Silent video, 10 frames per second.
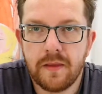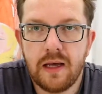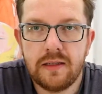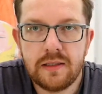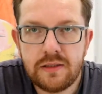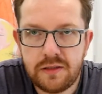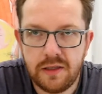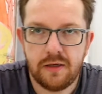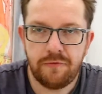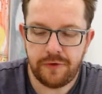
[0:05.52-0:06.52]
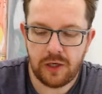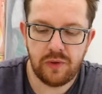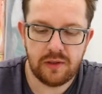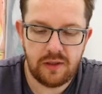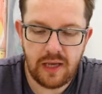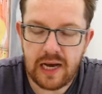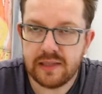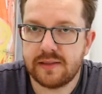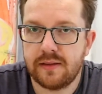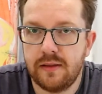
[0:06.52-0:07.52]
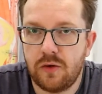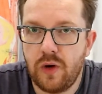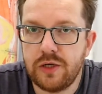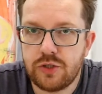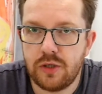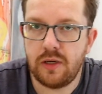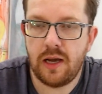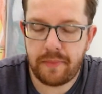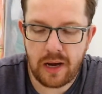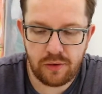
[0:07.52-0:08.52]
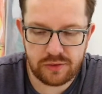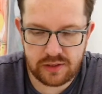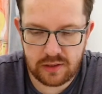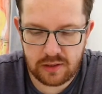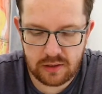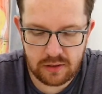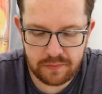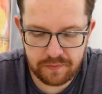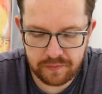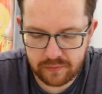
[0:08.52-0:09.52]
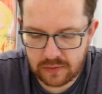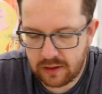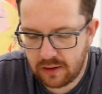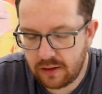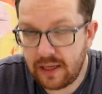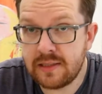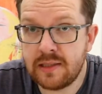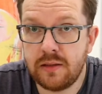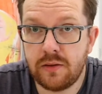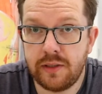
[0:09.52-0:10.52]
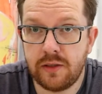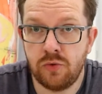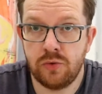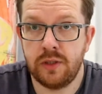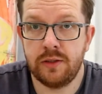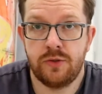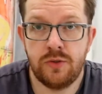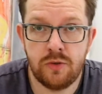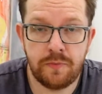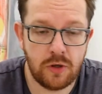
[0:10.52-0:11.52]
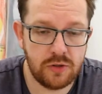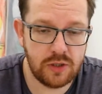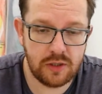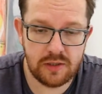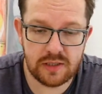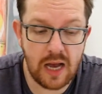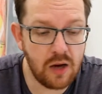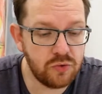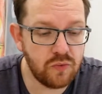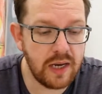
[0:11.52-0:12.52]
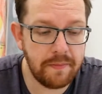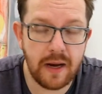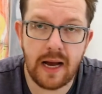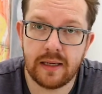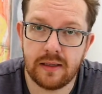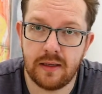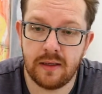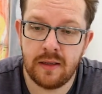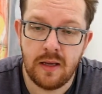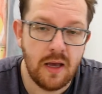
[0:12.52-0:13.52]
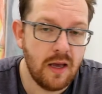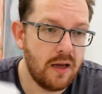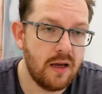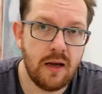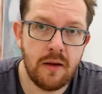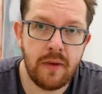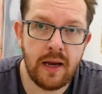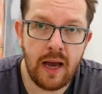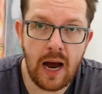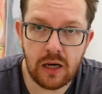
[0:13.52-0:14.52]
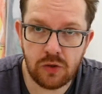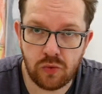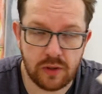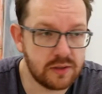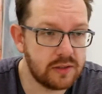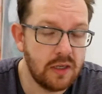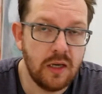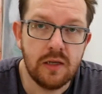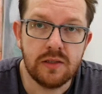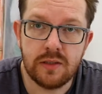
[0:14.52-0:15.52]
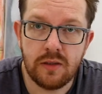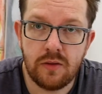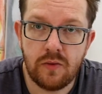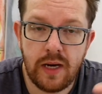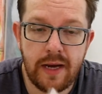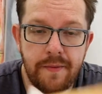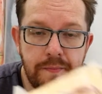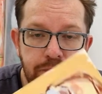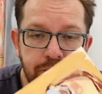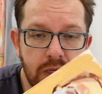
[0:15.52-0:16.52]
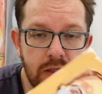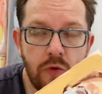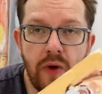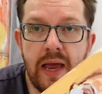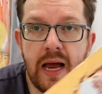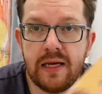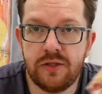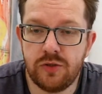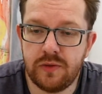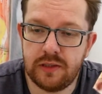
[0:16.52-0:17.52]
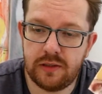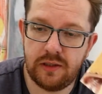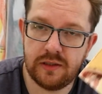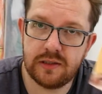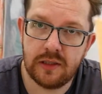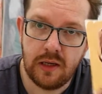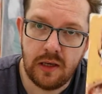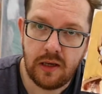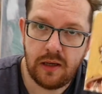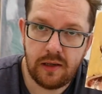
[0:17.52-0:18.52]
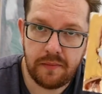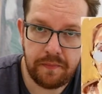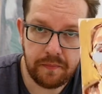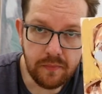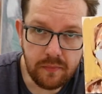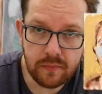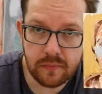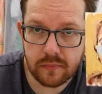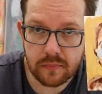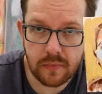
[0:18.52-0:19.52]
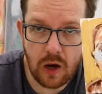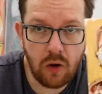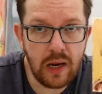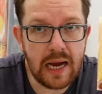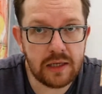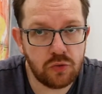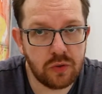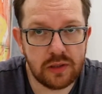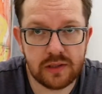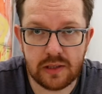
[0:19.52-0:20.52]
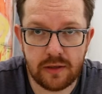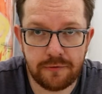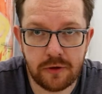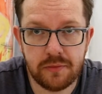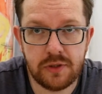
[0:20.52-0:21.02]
Another frequently asked question about less than or equal to project is how do I pack my artworks? So the way I do it is all artworks from